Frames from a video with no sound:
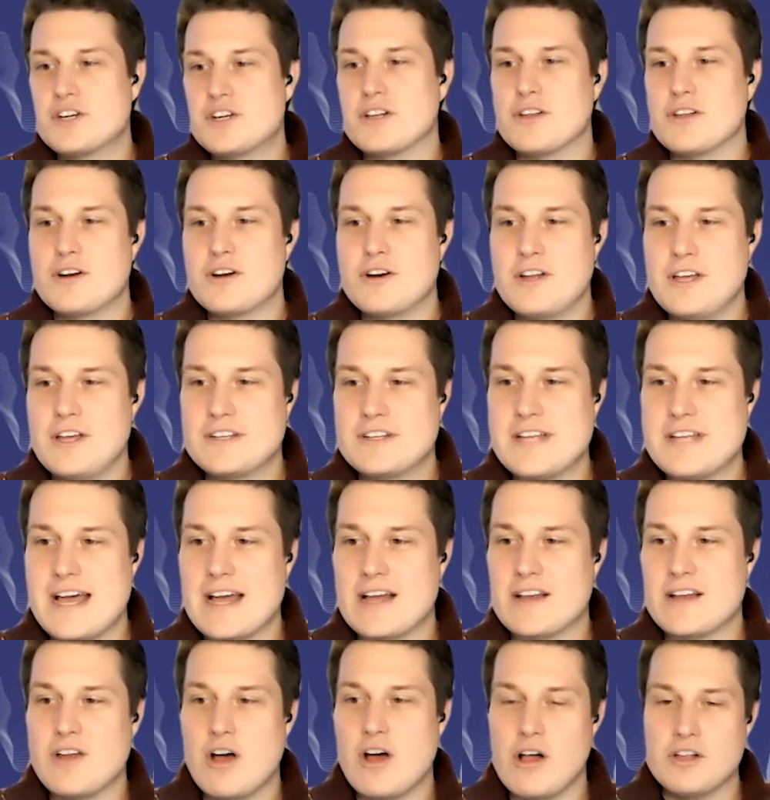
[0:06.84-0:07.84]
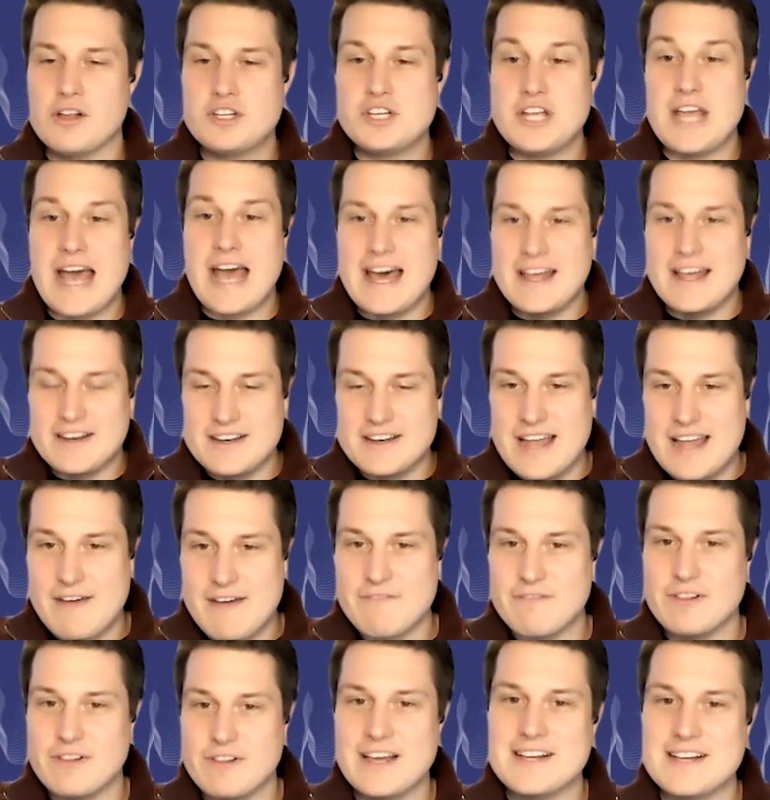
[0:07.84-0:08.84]
learning technology at
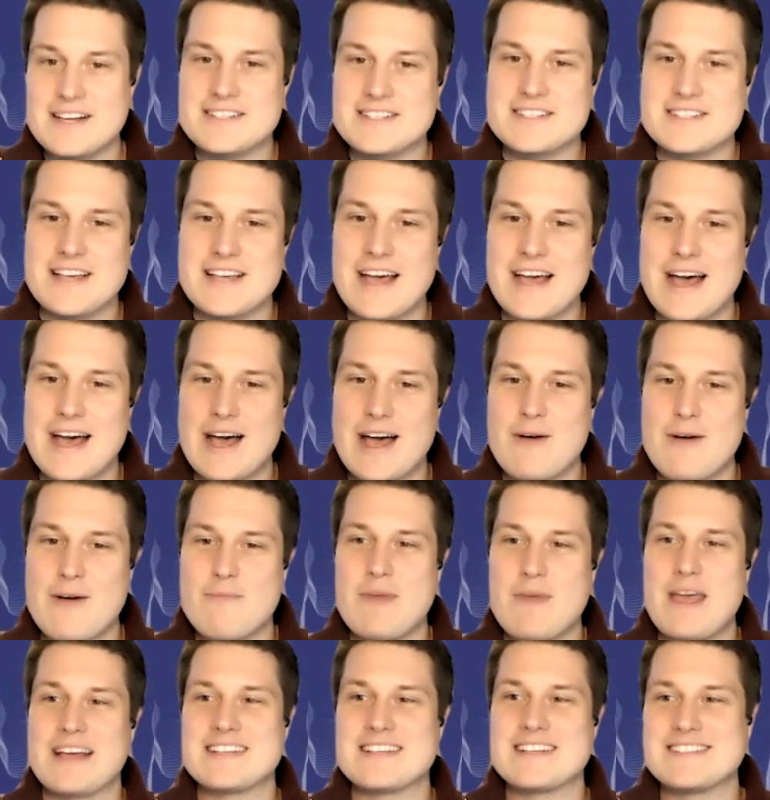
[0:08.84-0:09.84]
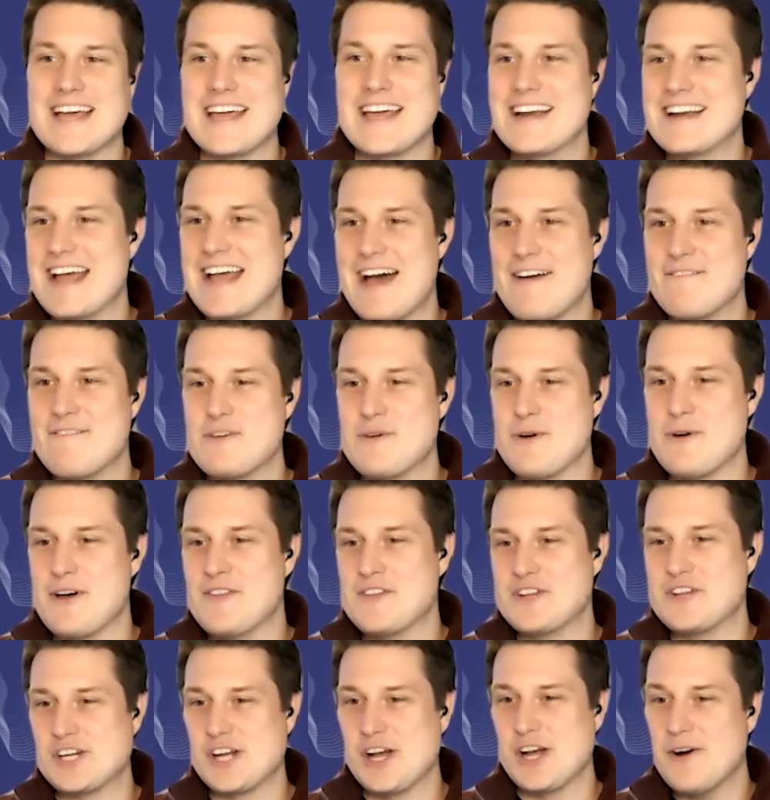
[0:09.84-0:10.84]
Netflix. Excited to have you on
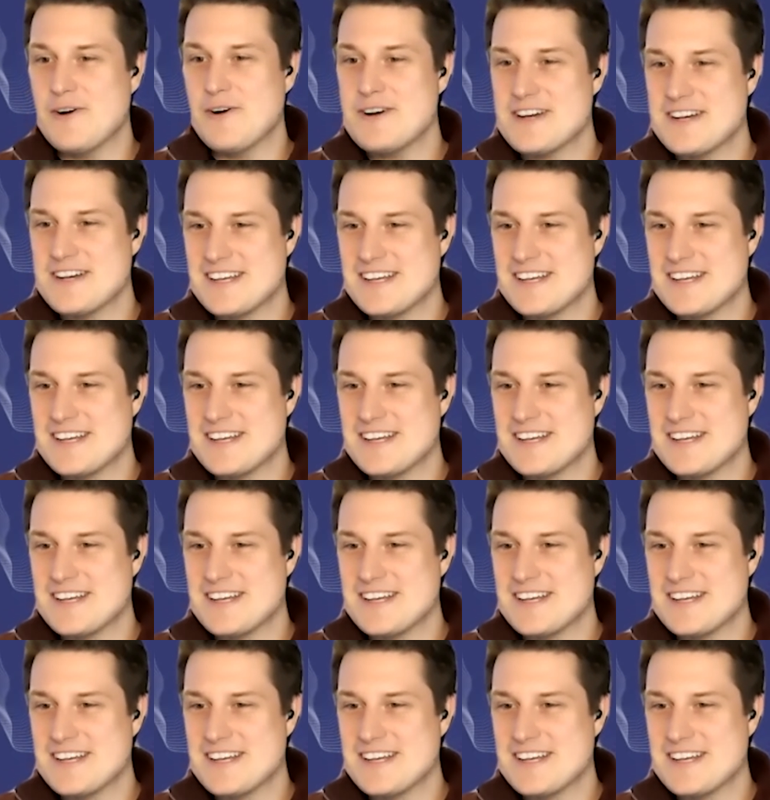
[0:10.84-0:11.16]
the show.